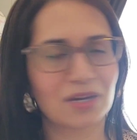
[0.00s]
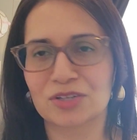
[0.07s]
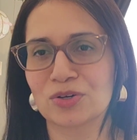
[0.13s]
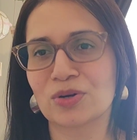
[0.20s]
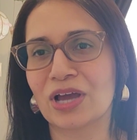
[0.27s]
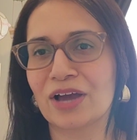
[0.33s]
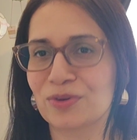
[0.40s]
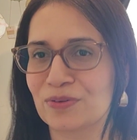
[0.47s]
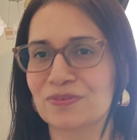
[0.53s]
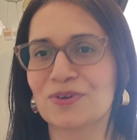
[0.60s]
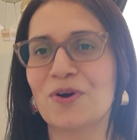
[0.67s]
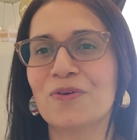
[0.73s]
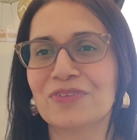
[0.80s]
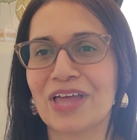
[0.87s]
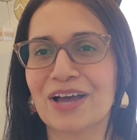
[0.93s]
I don't even
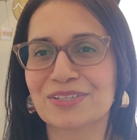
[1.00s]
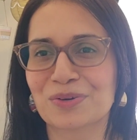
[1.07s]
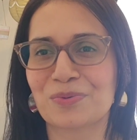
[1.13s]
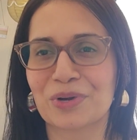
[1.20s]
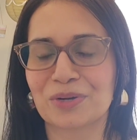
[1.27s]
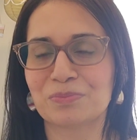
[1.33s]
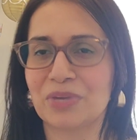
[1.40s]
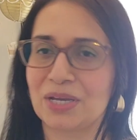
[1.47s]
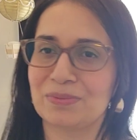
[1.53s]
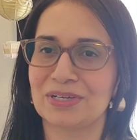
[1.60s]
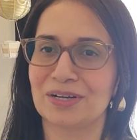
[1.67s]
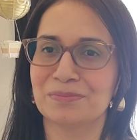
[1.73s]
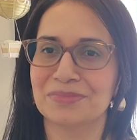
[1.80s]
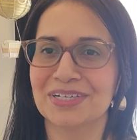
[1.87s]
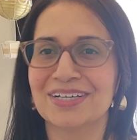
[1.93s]
know if that's a word,
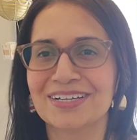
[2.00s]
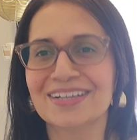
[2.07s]
babydom,